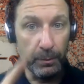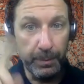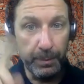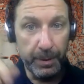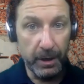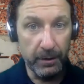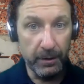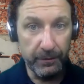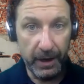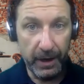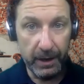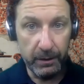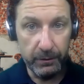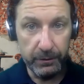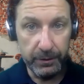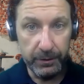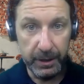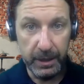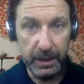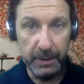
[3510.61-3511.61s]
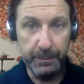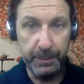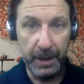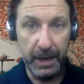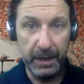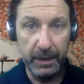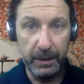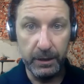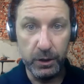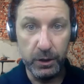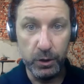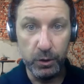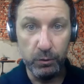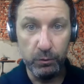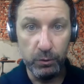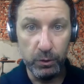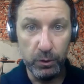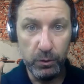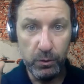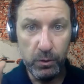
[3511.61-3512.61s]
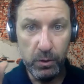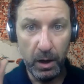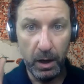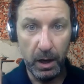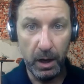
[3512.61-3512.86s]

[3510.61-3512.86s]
Paravano, the knee pain guru,